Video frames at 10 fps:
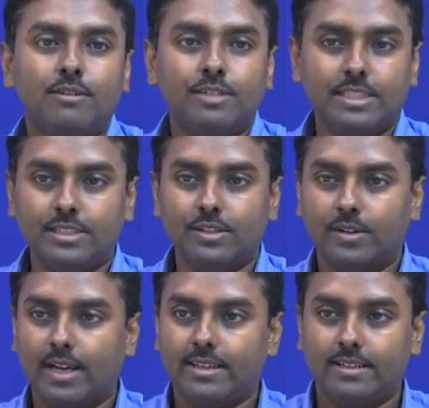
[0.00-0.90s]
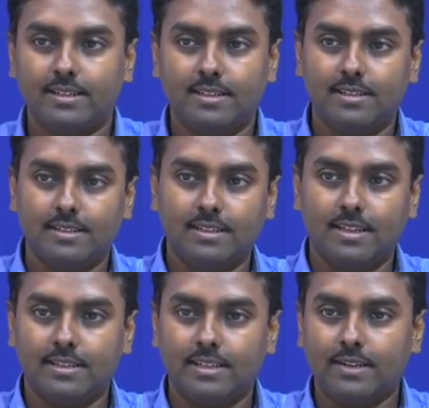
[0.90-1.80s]
a VCO, right,
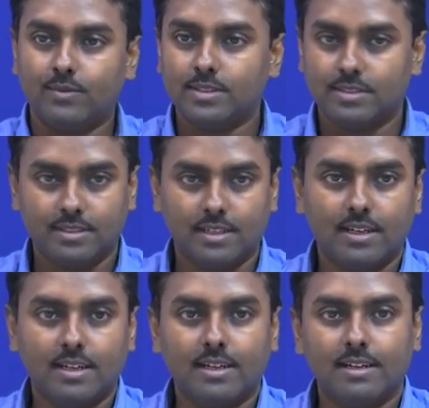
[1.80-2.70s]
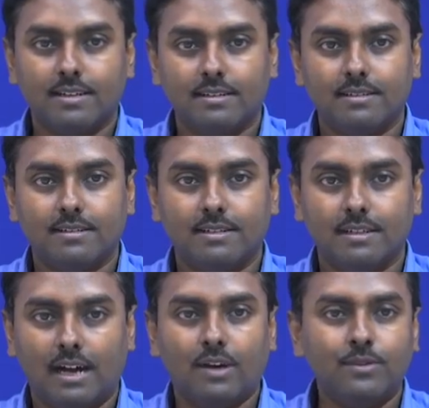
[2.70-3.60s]
that was
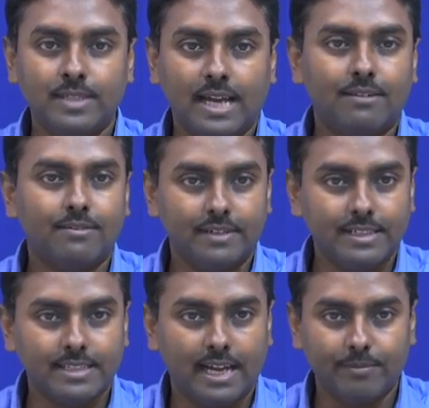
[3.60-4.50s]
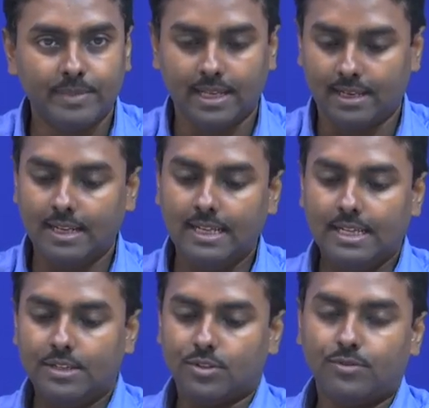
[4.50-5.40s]
how we have designed PL.
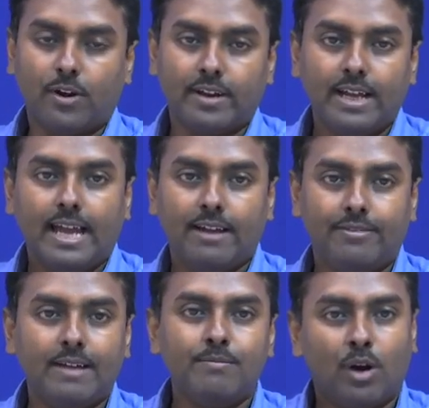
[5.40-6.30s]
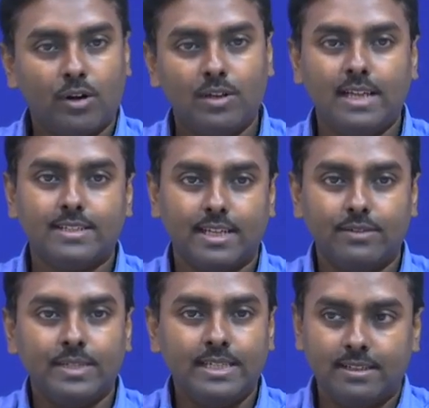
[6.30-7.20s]
So, for FM modulation
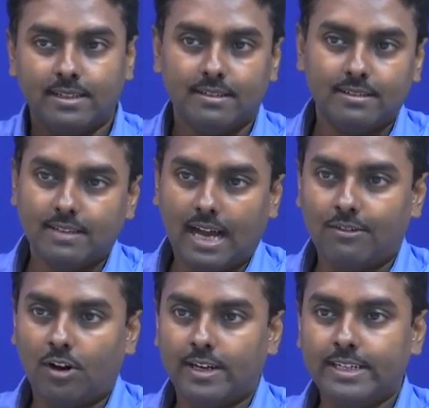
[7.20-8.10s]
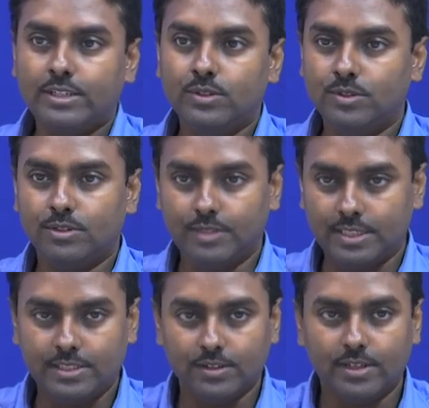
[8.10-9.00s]
we have already used
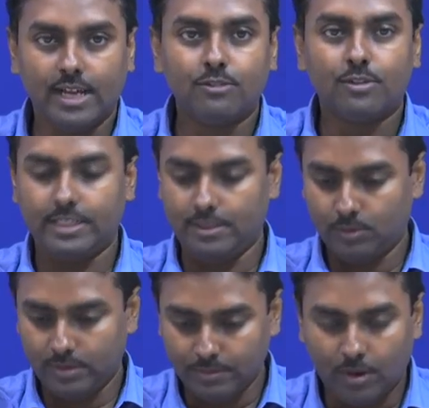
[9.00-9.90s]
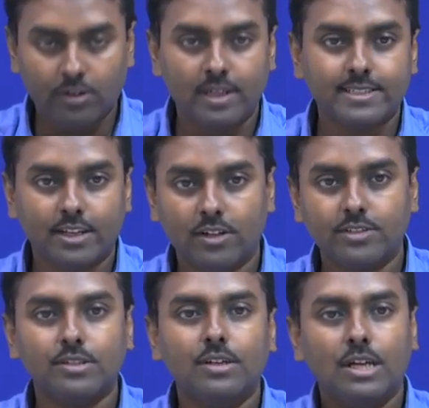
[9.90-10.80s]
VCO. Now, for demodulation
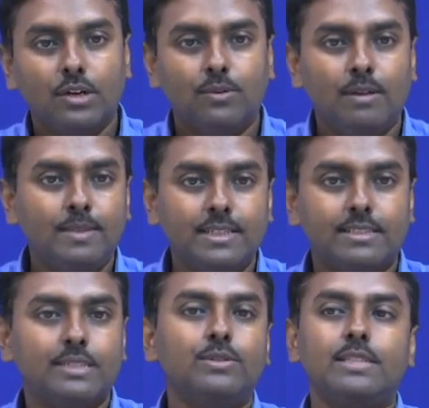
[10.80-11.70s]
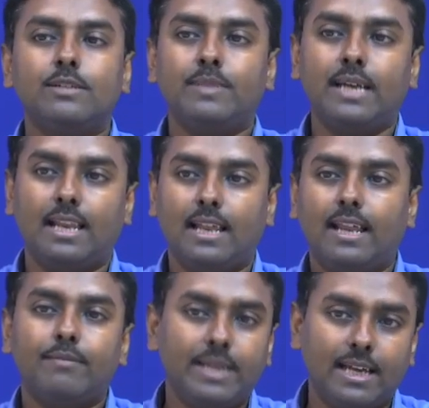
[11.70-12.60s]
also we will be just using PLL,
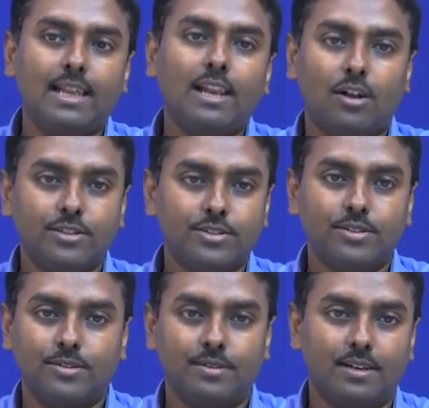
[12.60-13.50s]
and PLL also